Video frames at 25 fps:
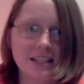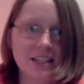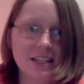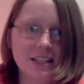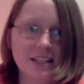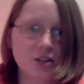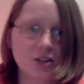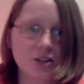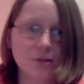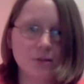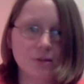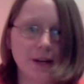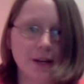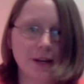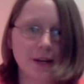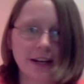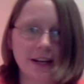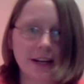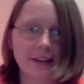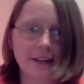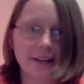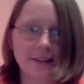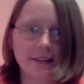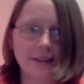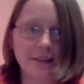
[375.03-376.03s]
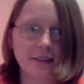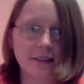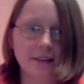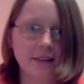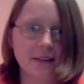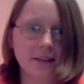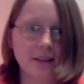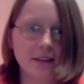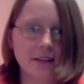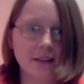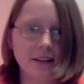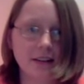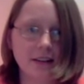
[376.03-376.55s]
Don't buy it.
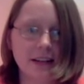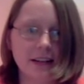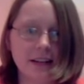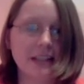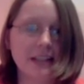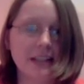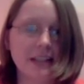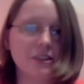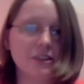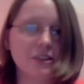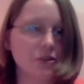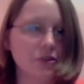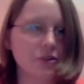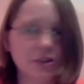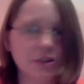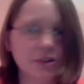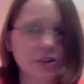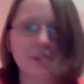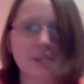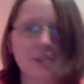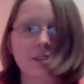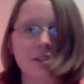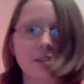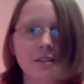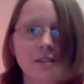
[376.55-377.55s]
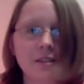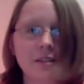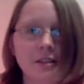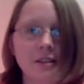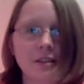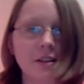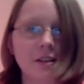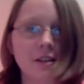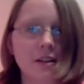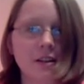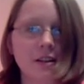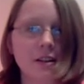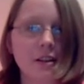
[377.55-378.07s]
It's useless.
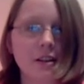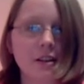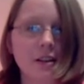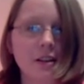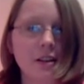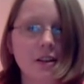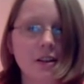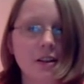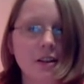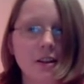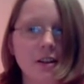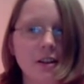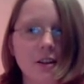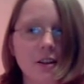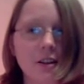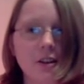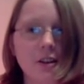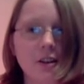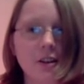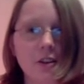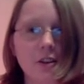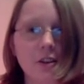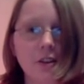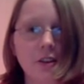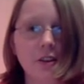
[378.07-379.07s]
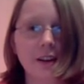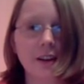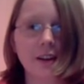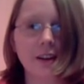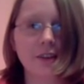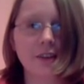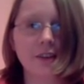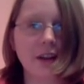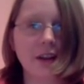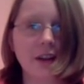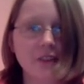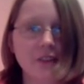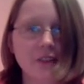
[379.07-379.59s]
Like
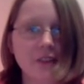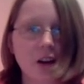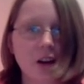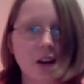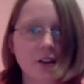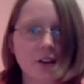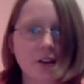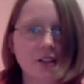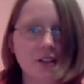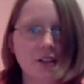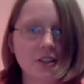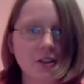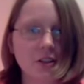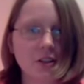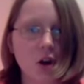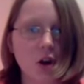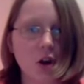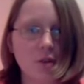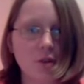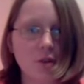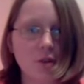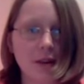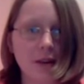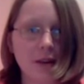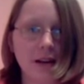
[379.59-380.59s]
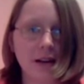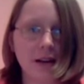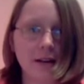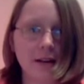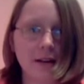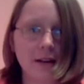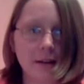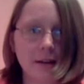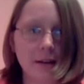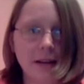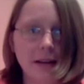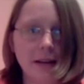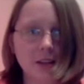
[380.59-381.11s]
$5 could go to buy
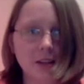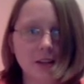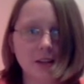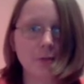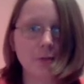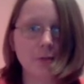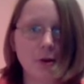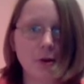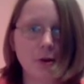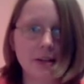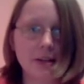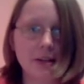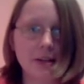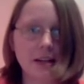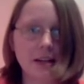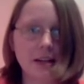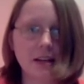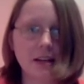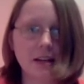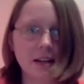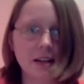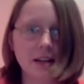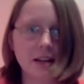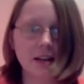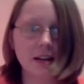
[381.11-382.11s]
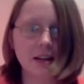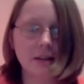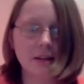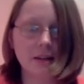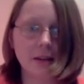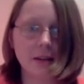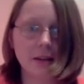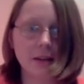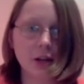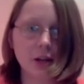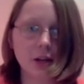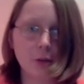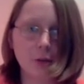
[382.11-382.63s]
a My Little Pony.
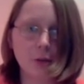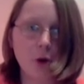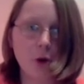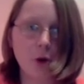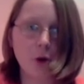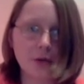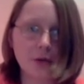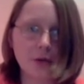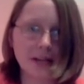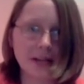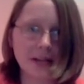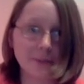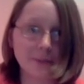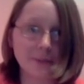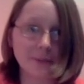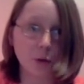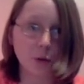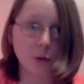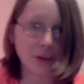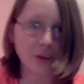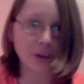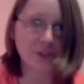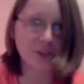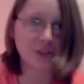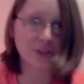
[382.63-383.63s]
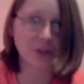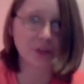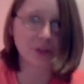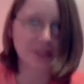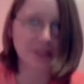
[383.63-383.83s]
My Little Pony is more Western